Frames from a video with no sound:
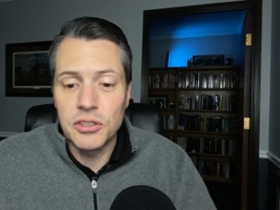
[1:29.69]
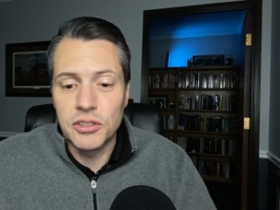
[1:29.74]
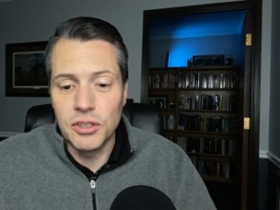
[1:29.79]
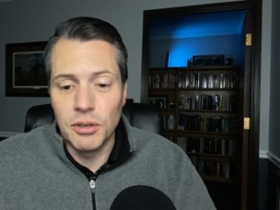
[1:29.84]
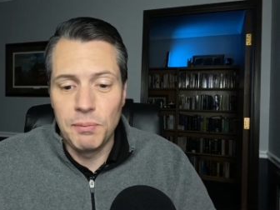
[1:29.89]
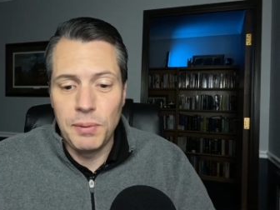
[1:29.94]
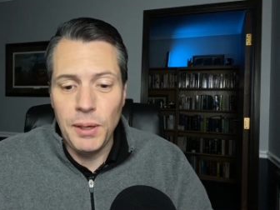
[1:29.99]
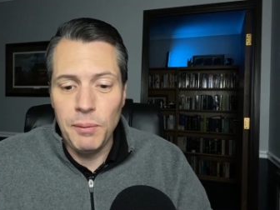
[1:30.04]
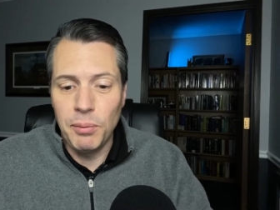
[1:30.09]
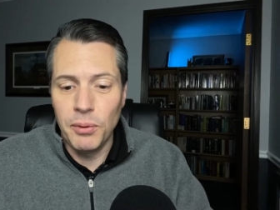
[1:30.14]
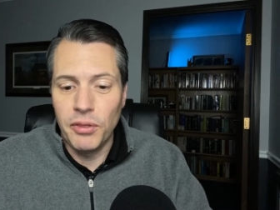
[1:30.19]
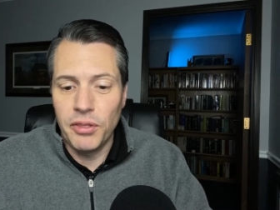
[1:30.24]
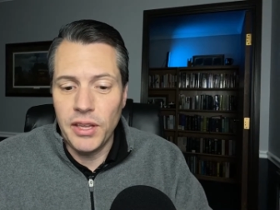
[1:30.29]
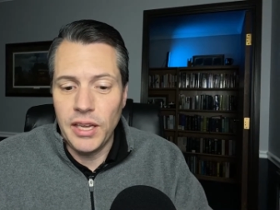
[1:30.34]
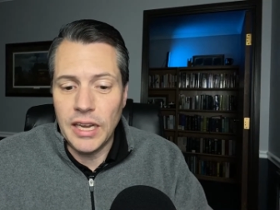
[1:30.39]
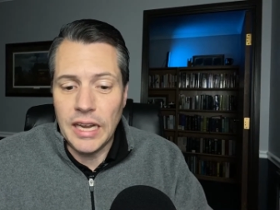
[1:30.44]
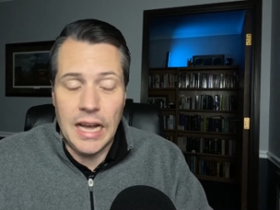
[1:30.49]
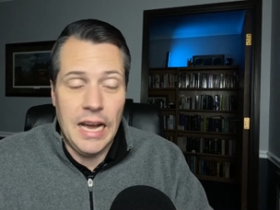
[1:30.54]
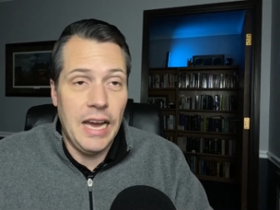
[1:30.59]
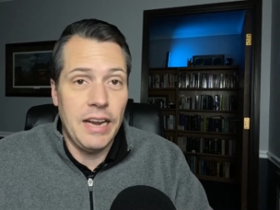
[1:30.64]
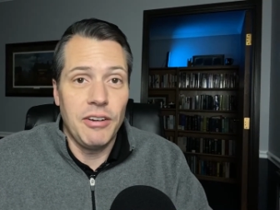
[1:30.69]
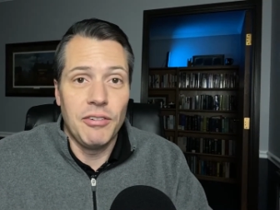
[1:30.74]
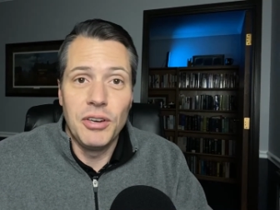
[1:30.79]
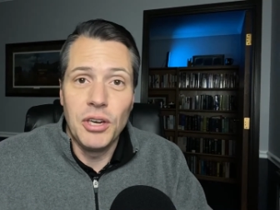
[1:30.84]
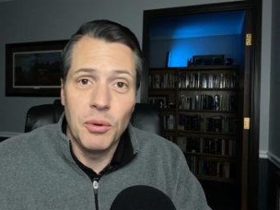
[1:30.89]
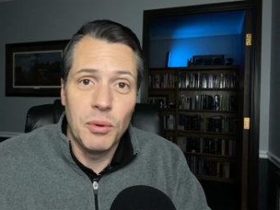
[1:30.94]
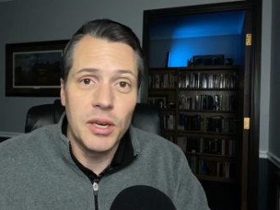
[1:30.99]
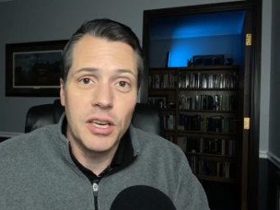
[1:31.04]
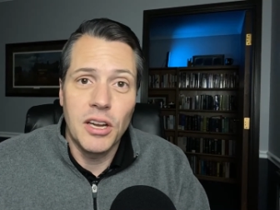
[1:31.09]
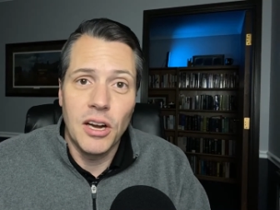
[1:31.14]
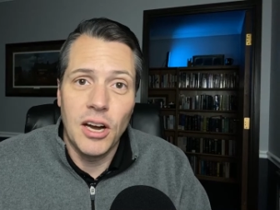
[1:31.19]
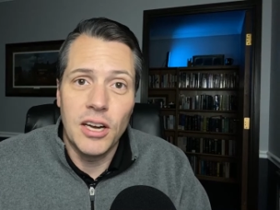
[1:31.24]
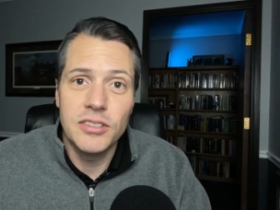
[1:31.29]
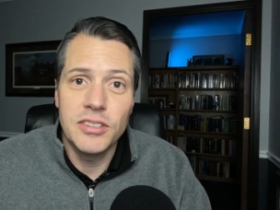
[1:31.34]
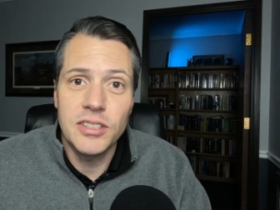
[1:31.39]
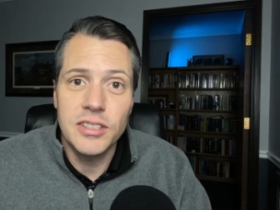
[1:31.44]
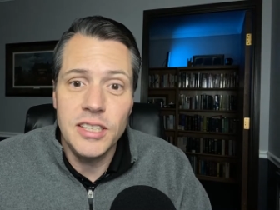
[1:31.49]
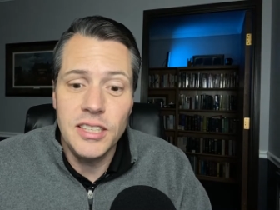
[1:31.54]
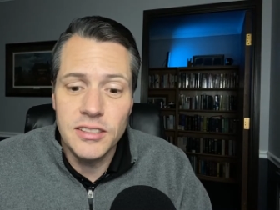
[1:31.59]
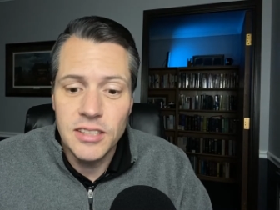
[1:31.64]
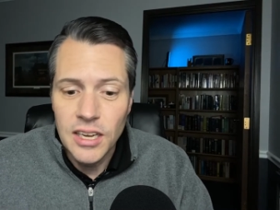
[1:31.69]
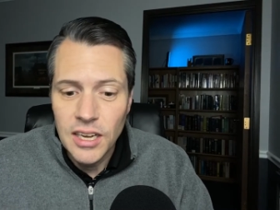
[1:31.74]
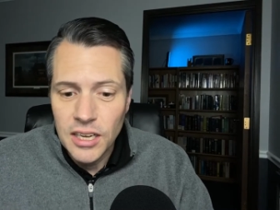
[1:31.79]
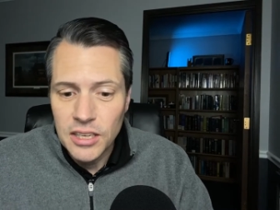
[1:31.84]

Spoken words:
So people think, I don't know what causes this,